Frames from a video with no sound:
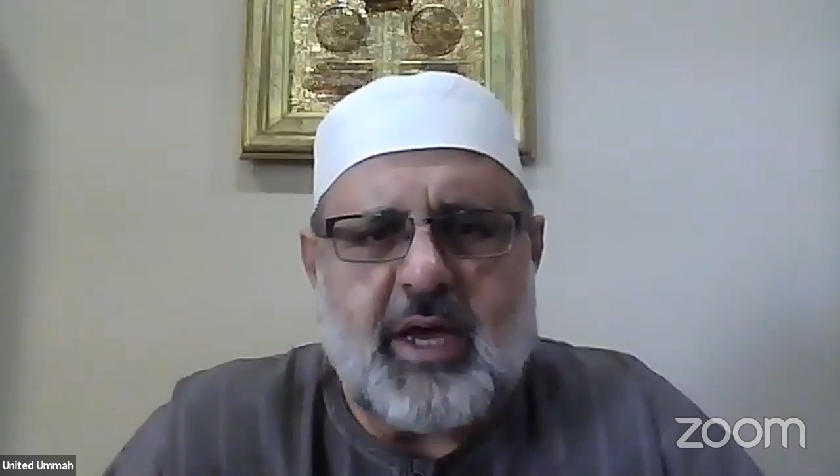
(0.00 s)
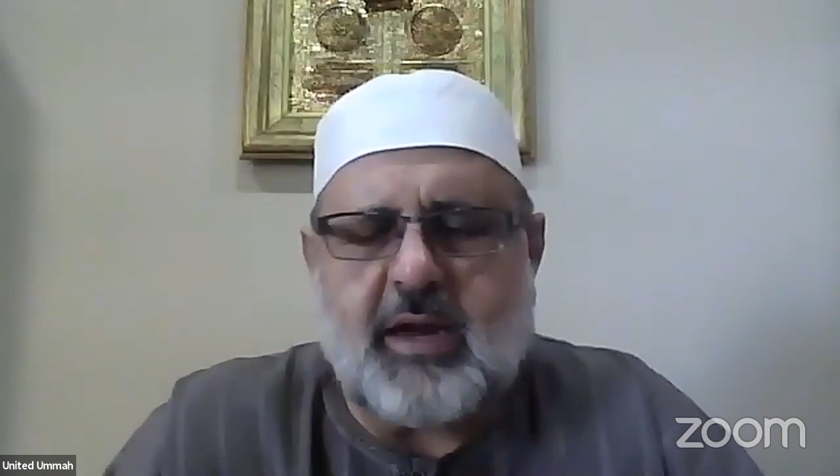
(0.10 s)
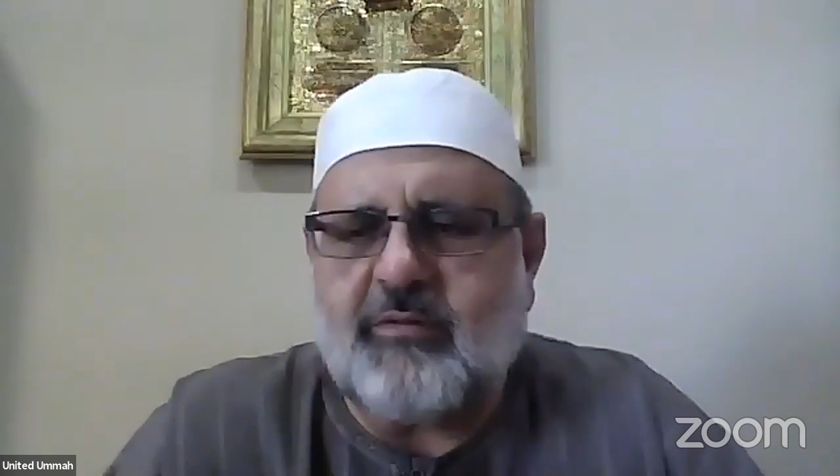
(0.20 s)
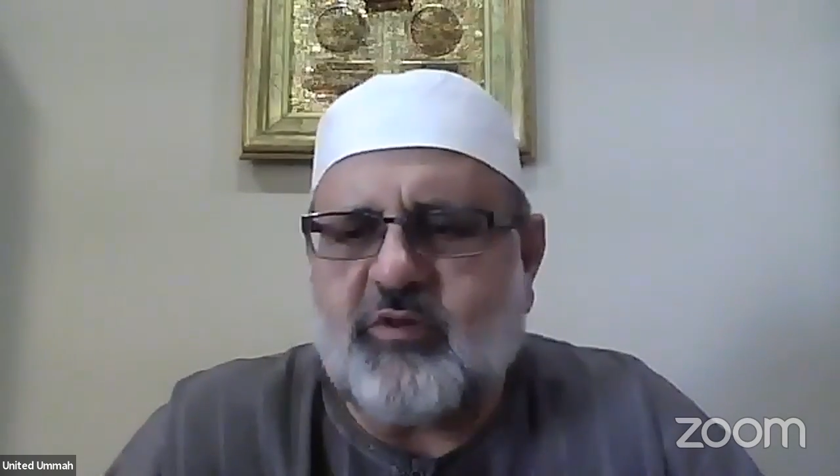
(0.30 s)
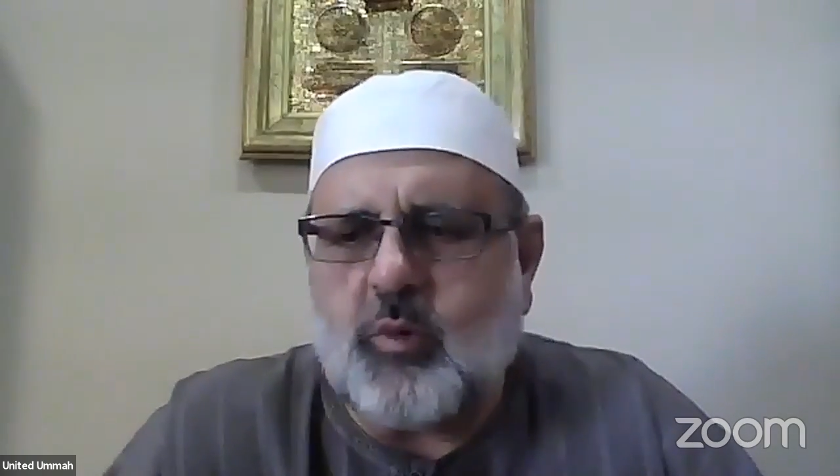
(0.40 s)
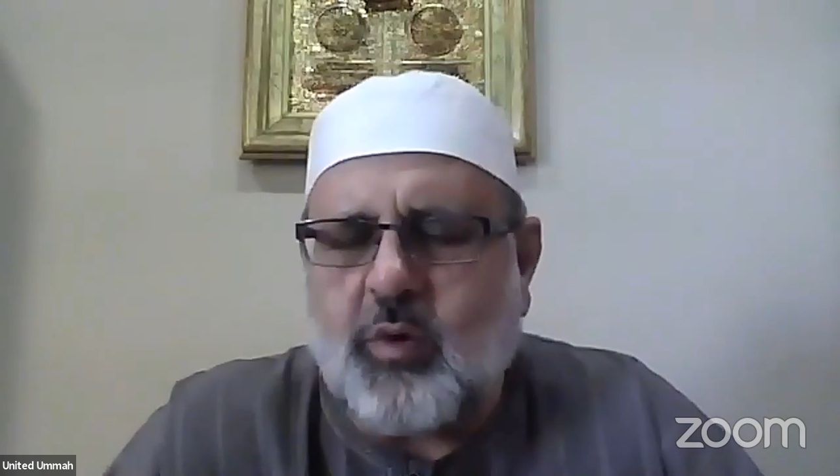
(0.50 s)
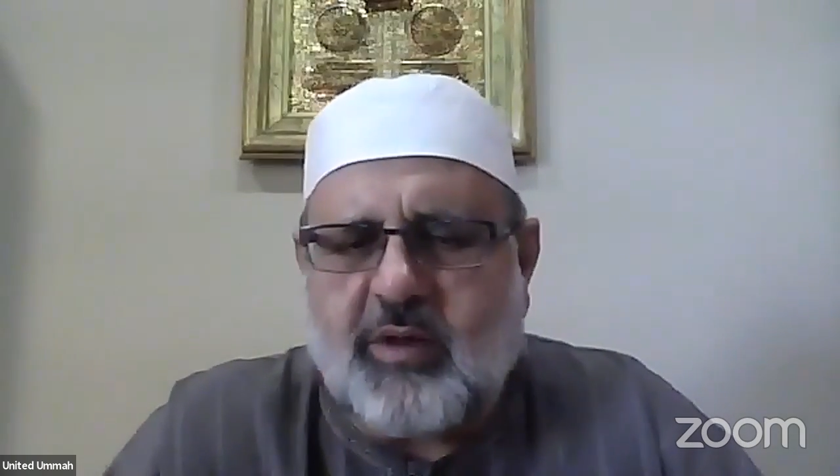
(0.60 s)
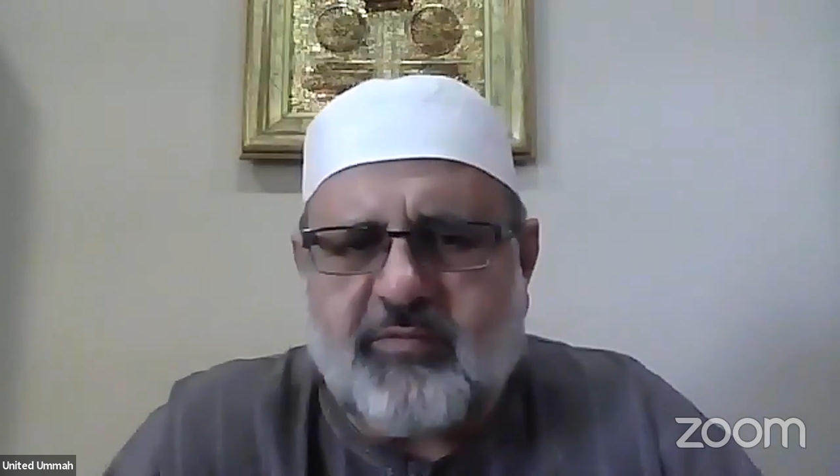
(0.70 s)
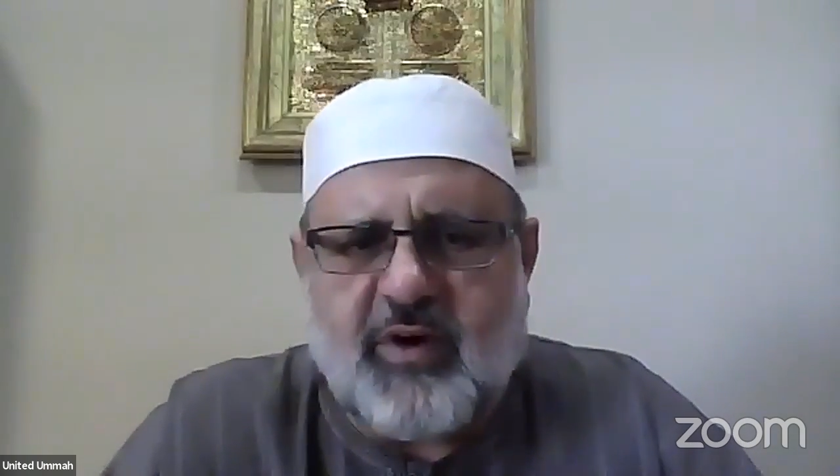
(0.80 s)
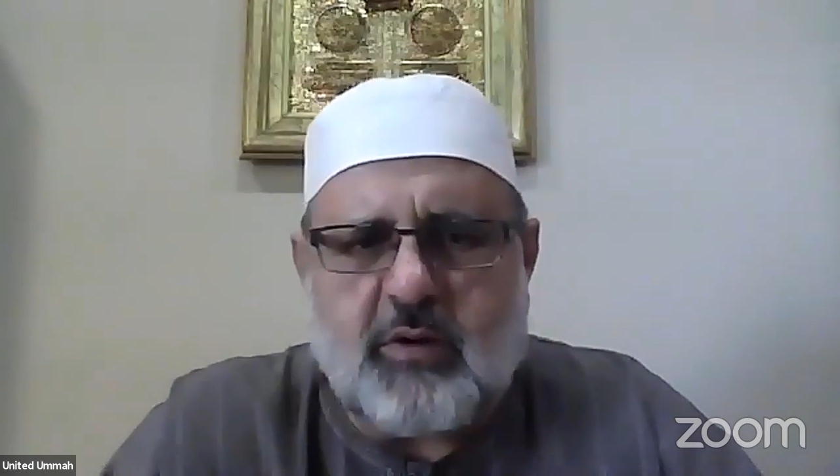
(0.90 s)
And if you want
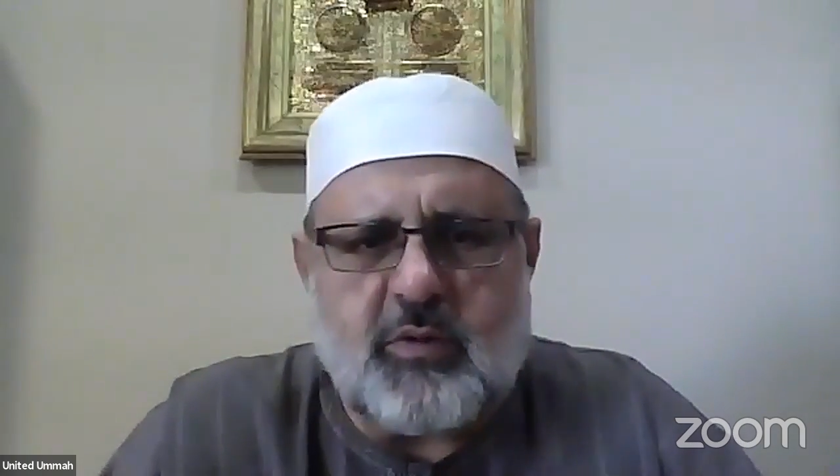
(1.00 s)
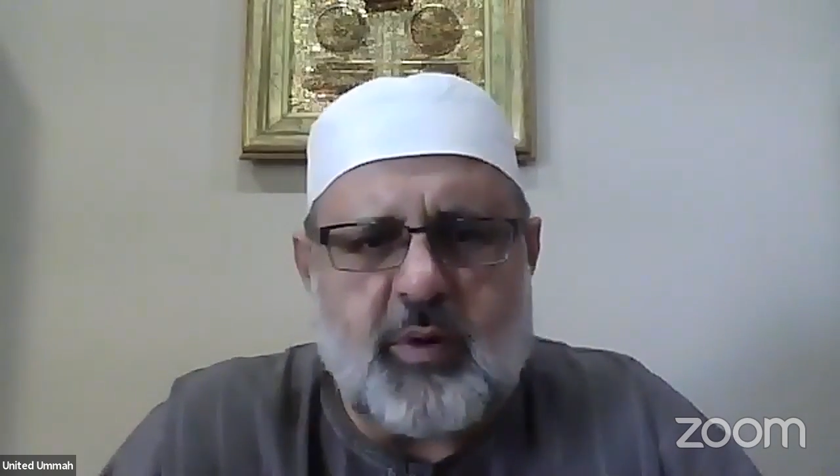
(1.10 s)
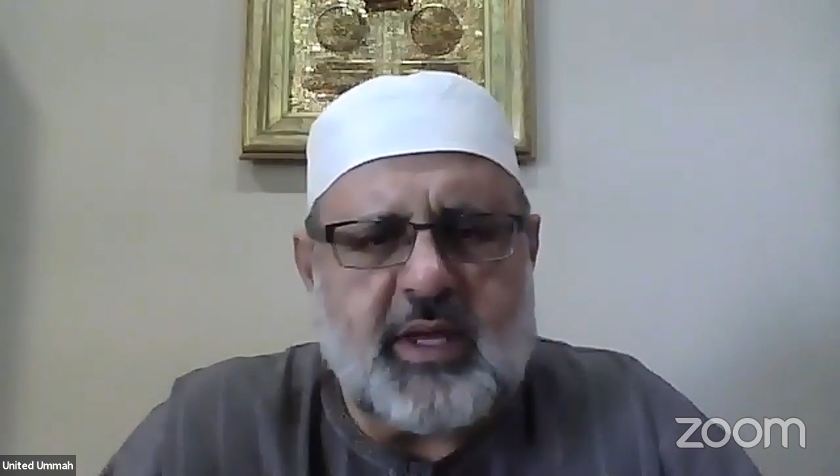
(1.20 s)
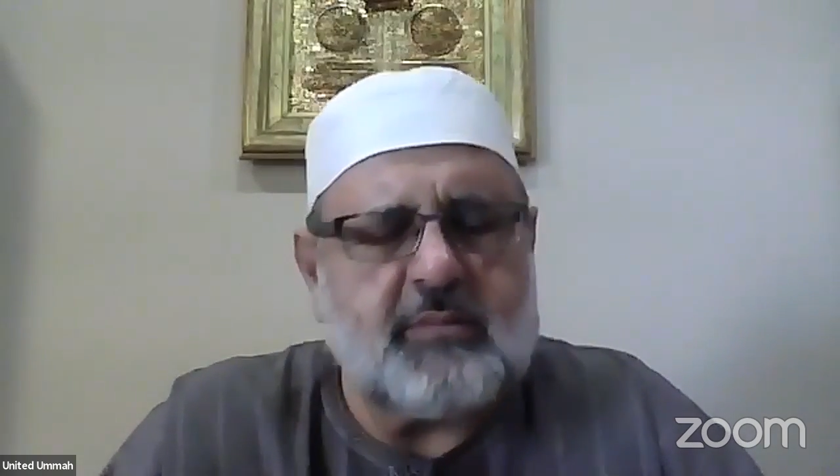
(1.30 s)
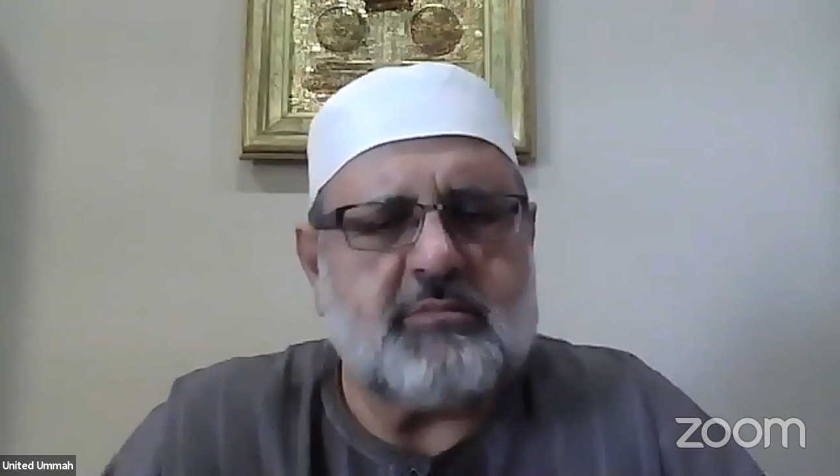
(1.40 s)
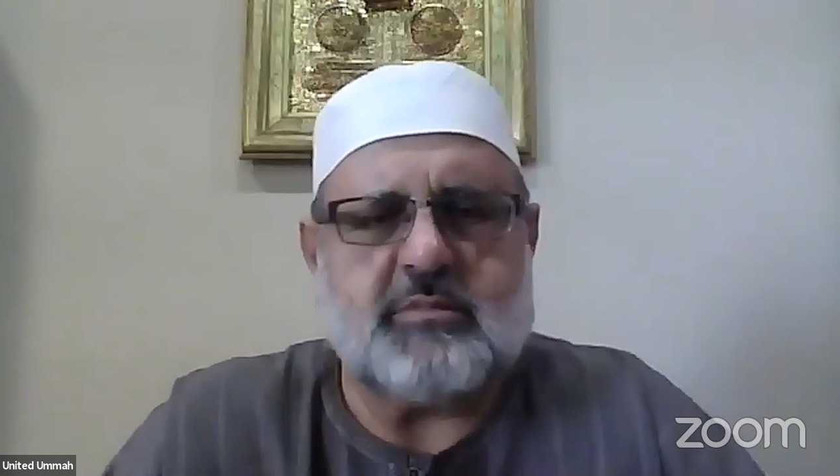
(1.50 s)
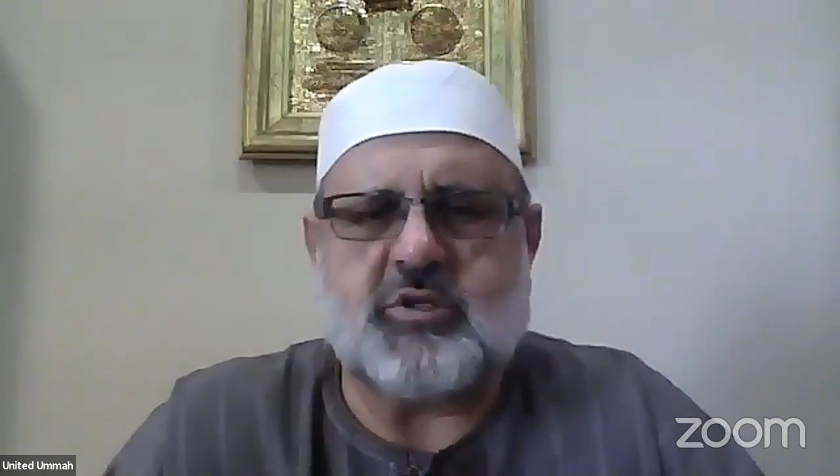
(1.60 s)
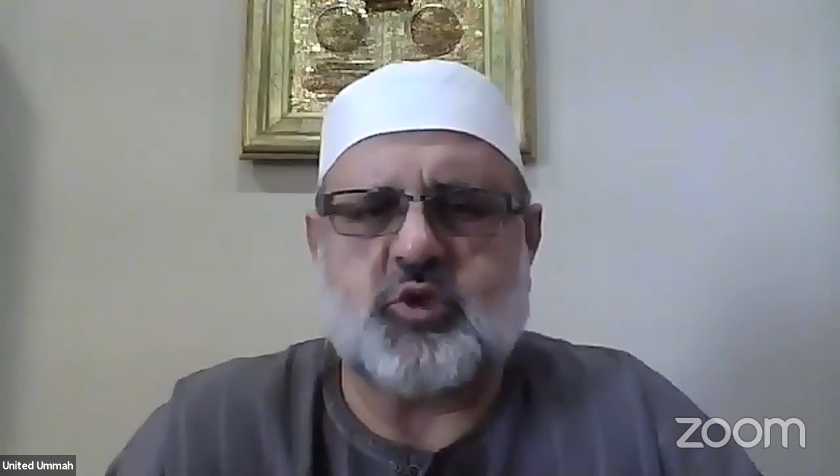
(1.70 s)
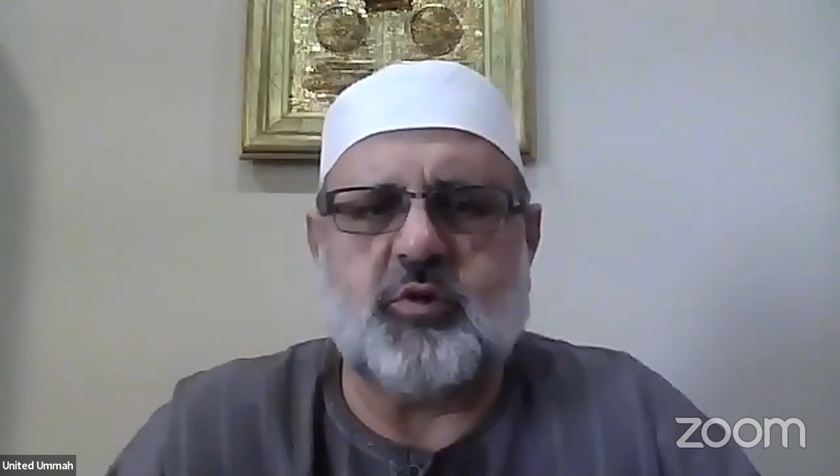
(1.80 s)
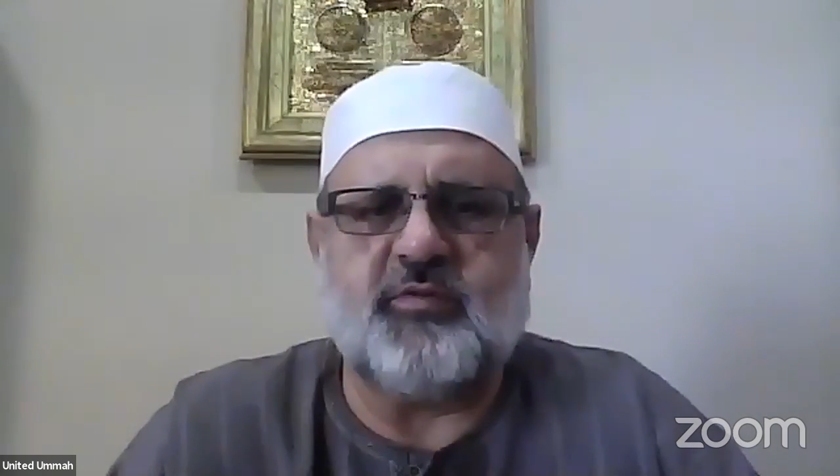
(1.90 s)
to follow the way,
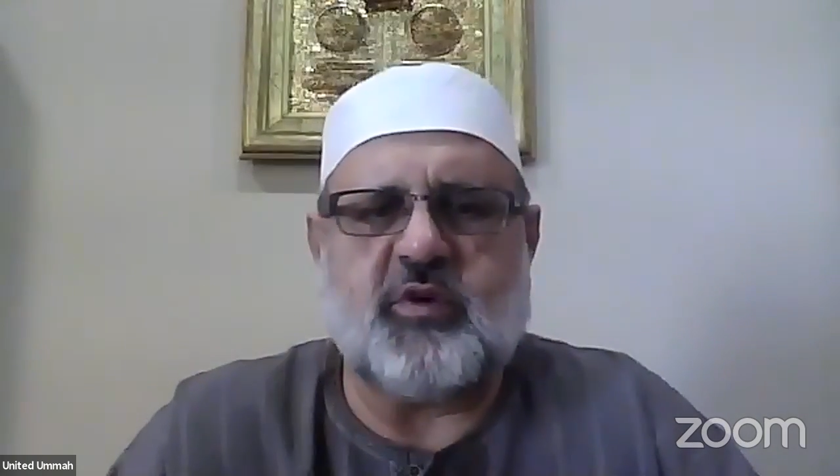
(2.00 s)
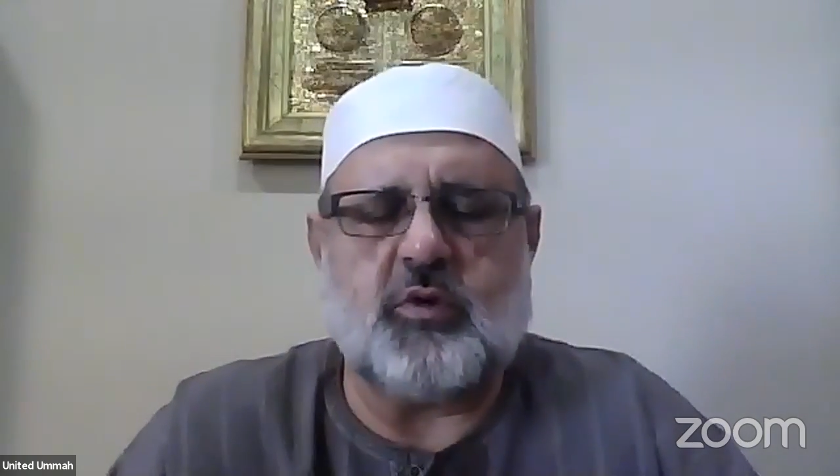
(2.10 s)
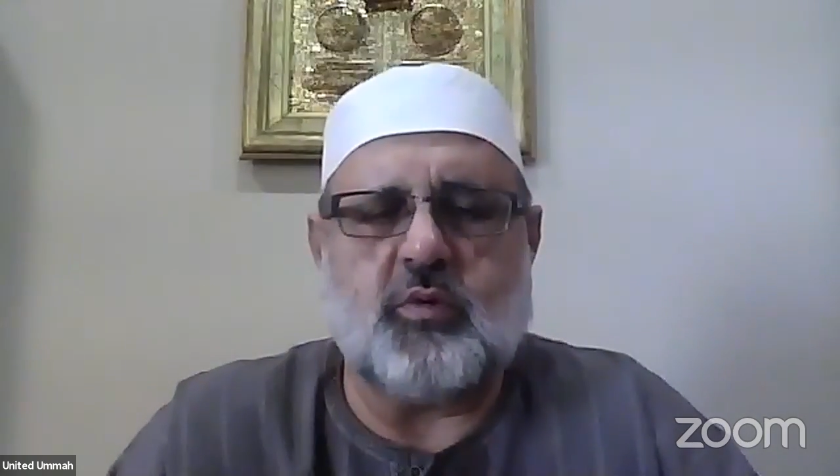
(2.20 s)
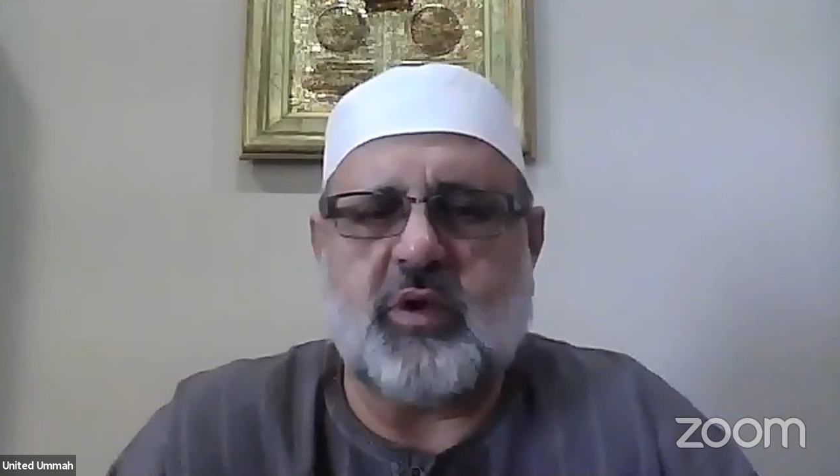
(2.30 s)
it's good for you.